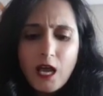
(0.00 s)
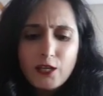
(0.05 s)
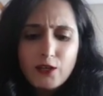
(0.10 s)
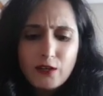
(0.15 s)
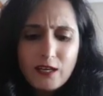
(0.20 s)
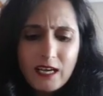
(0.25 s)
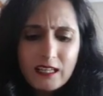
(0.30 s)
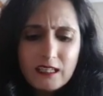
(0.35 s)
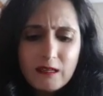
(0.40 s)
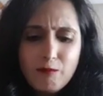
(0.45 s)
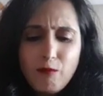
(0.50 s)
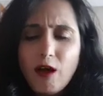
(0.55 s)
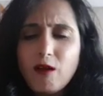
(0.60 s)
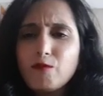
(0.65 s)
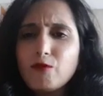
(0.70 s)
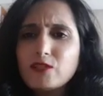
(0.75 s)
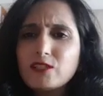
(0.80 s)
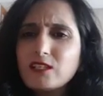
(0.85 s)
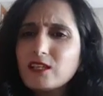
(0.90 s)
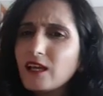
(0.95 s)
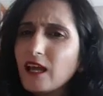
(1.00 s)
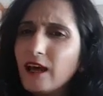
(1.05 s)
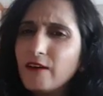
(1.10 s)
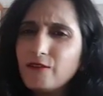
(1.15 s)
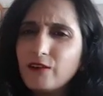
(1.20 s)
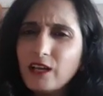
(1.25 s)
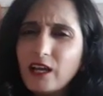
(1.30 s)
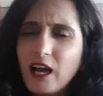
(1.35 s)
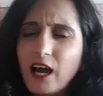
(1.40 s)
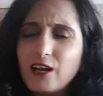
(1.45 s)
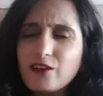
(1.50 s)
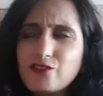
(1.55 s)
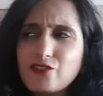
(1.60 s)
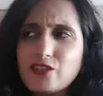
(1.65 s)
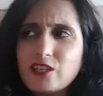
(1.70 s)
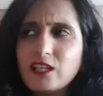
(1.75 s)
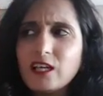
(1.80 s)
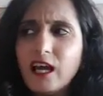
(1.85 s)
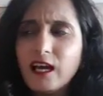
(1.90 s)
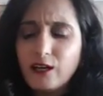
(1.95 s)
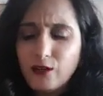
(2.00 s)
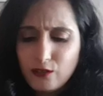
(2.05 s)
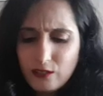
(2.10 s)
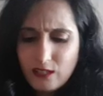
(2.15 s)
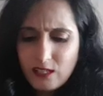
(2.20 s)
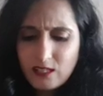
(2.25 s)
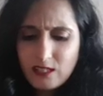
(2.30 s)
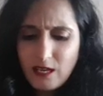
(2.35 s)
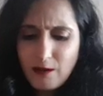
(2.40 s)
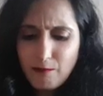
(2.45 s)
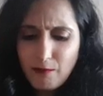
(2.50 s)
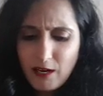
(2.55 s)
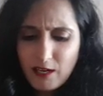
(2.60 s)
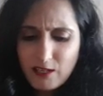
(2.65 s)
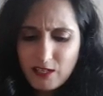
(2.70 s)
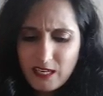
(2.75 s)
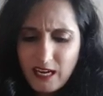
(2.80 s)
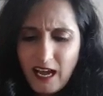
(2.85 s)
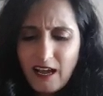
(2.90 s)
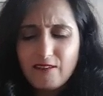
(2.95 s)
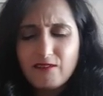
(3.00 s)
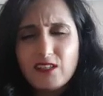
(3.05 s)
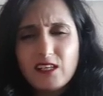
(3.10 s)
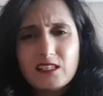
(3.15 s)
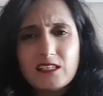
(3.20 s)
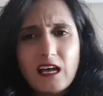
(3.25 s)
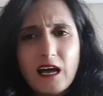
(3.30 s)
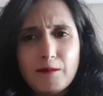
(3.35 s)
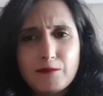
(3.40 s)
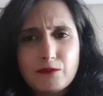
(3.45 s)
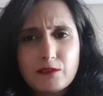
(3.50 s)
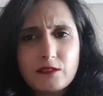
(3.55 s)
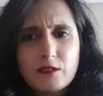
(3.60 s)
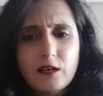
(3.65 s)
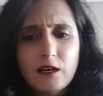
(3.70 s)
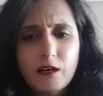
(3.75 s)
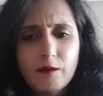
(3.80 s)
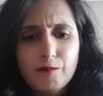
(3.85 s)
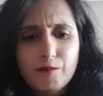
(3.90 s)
You get them almost in every country. I know there's some country have these apps,